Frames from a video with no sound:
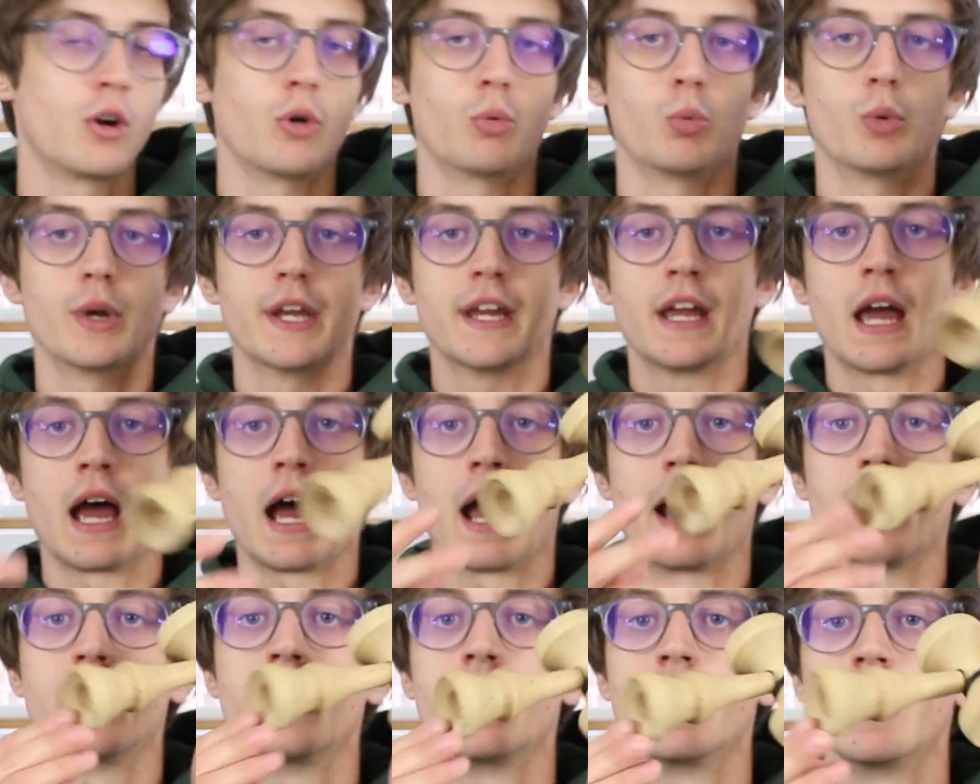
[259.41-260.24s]
We
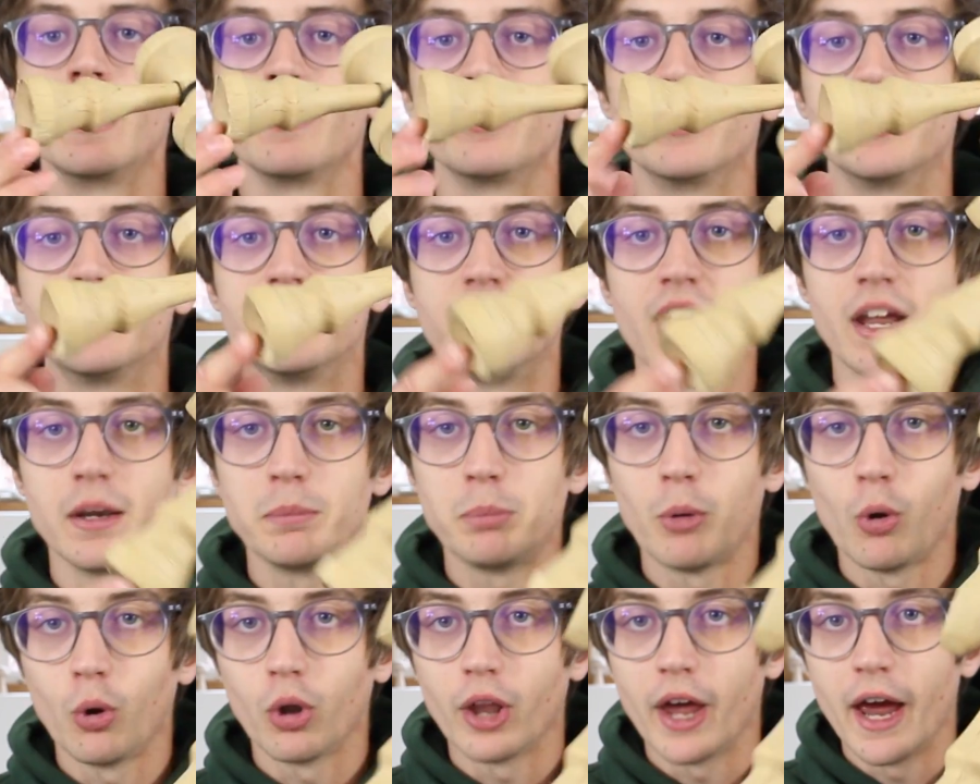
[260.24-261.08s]
got the
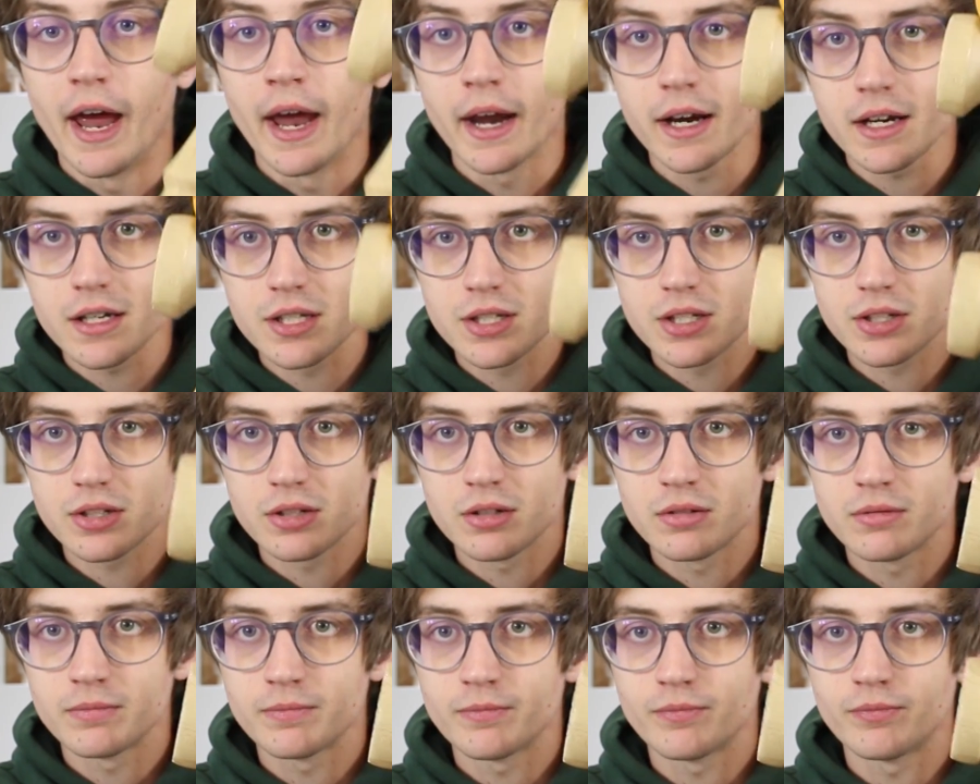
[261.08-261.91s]
Deadbolt X
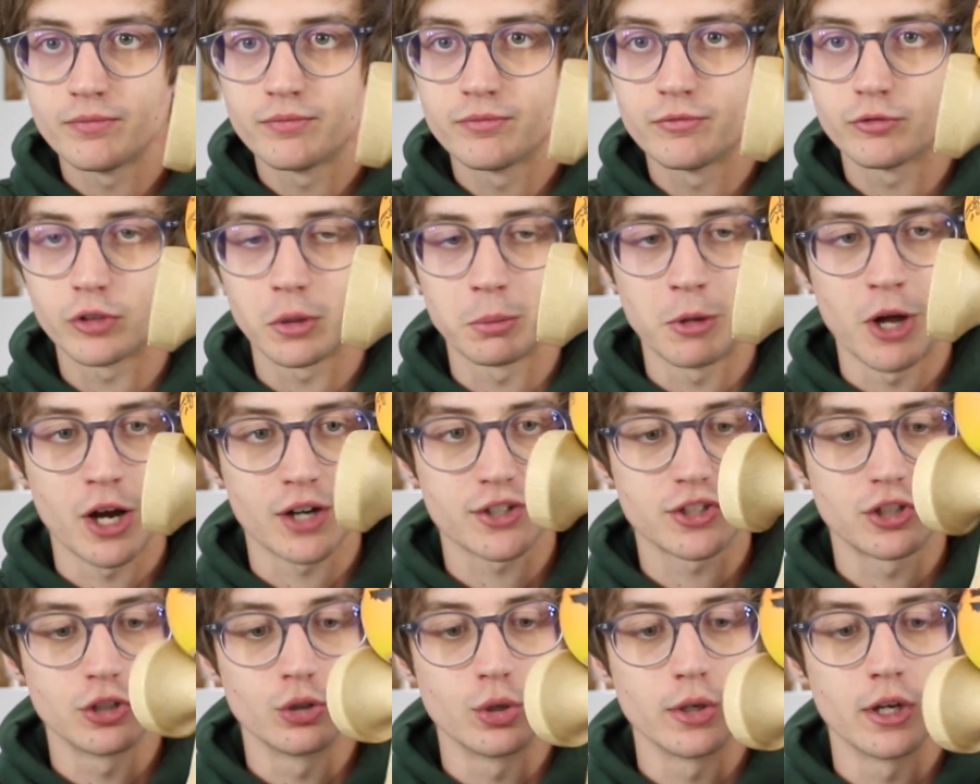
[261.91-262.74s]
from Lock
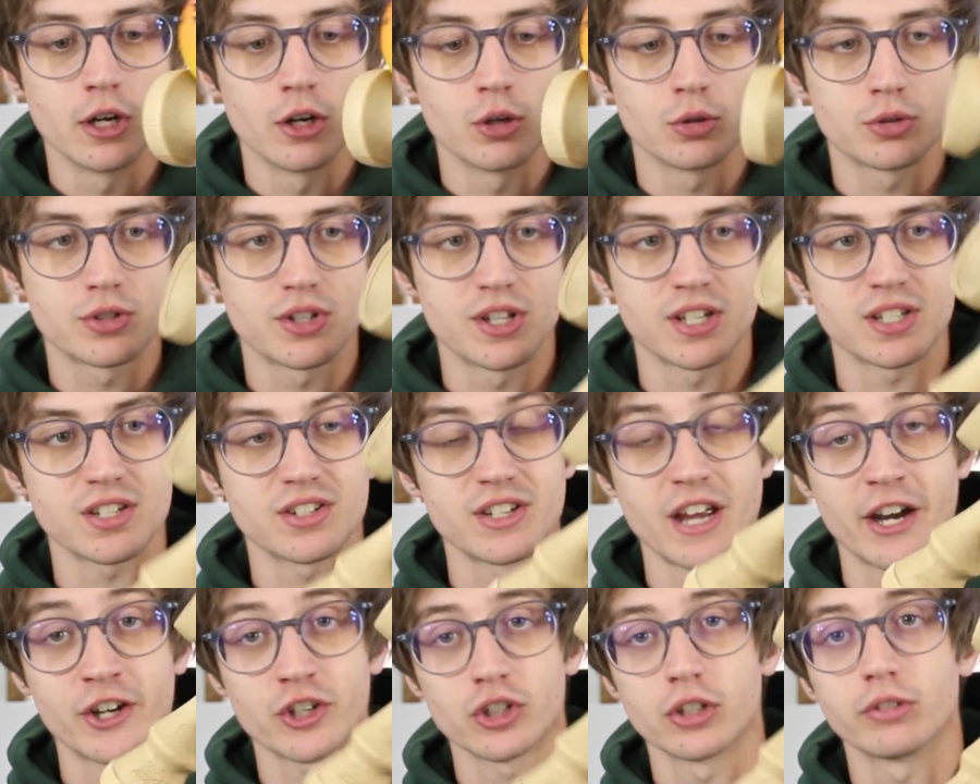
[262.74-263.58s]
Studios. This is
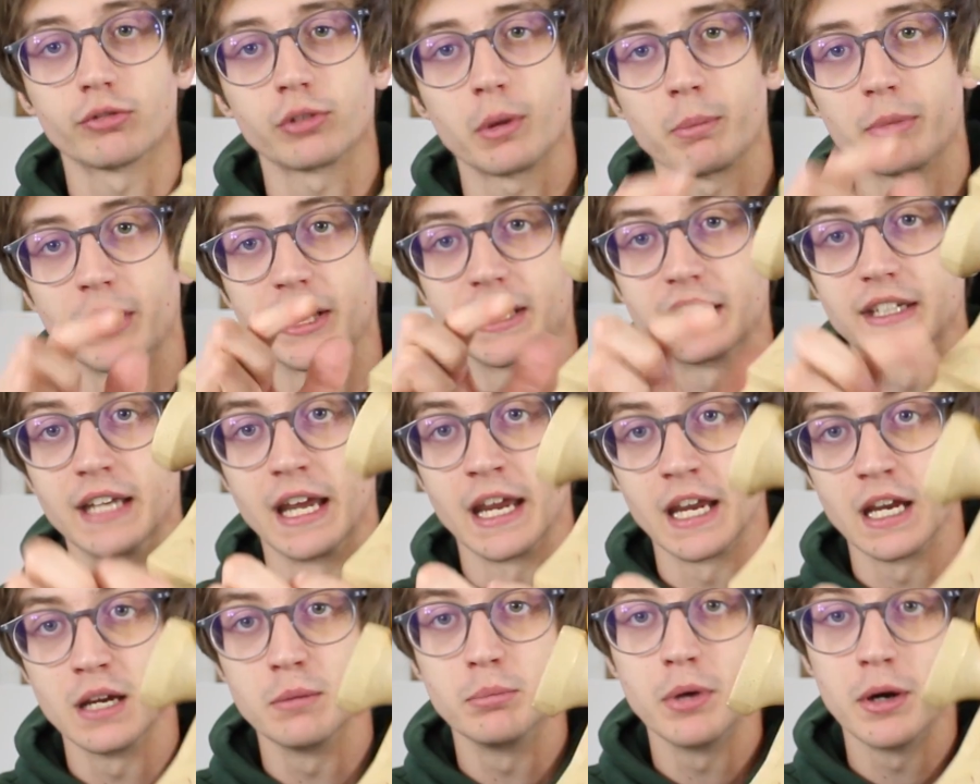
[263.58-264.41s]
actually from the
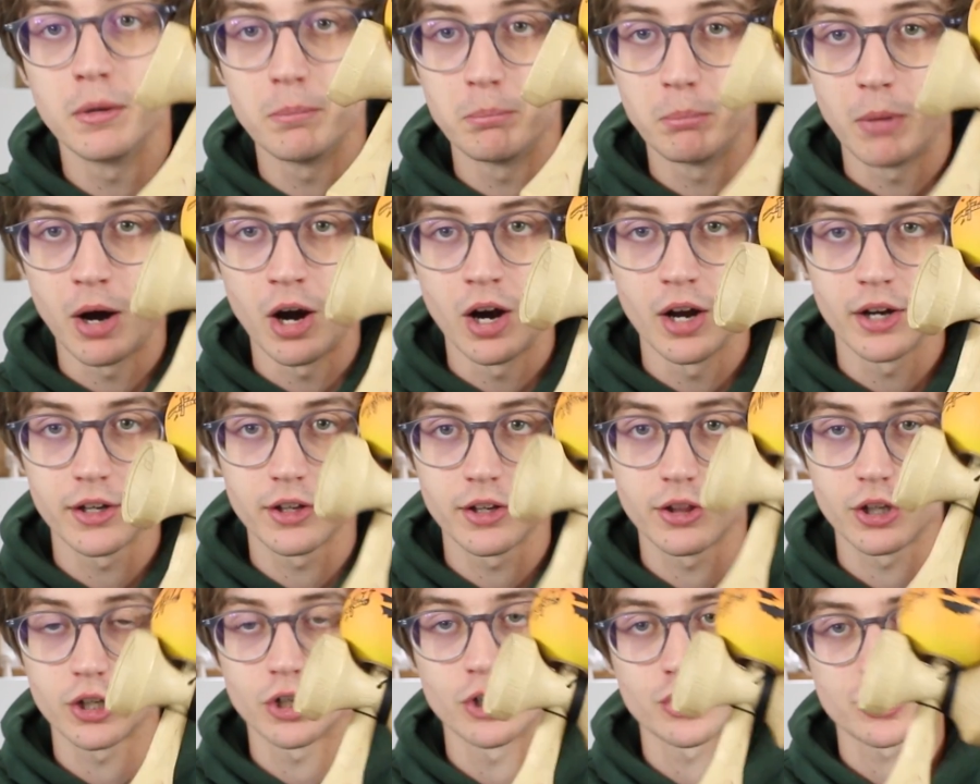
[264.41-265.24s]
Gabe mod,
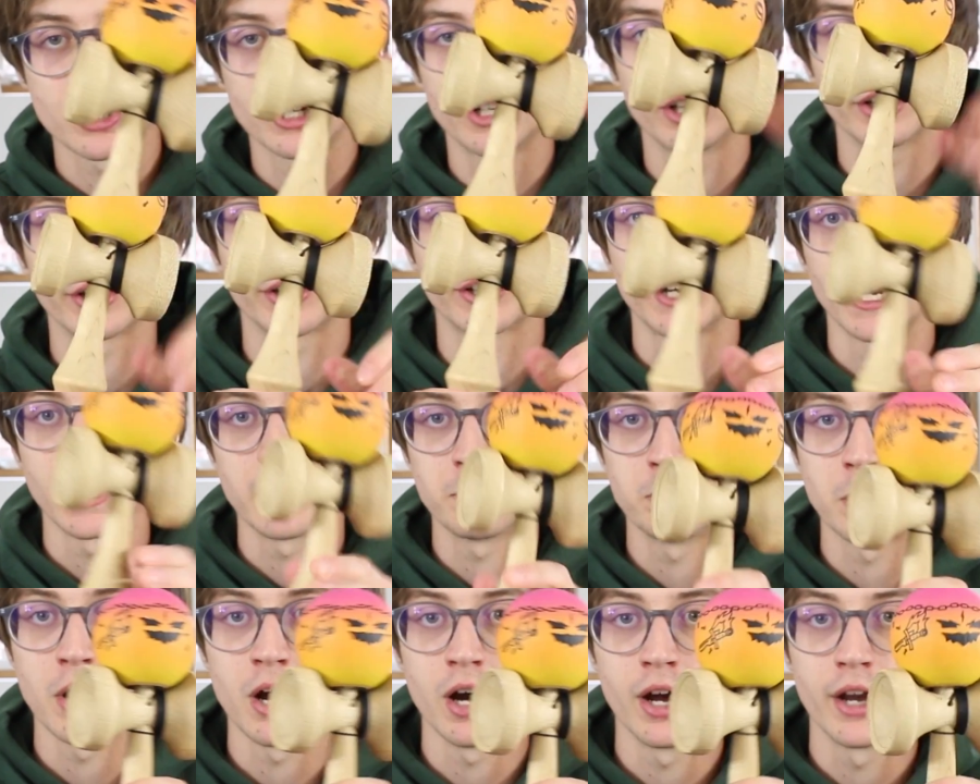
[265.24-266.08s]
the Cushion Clear Gabe
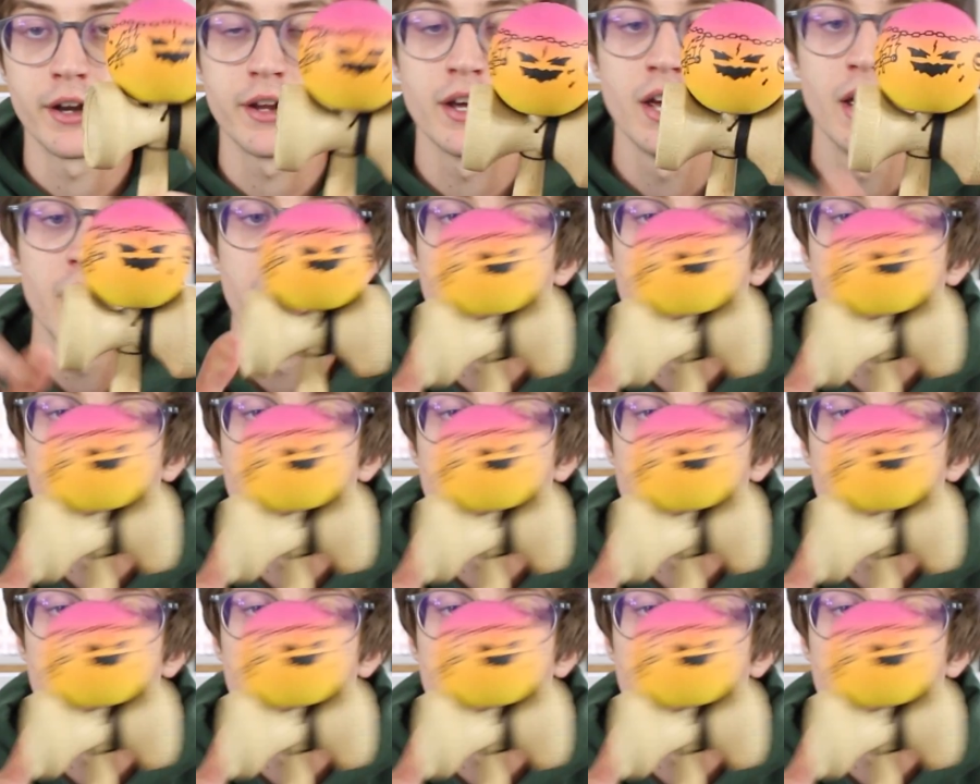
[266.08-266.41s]
mod.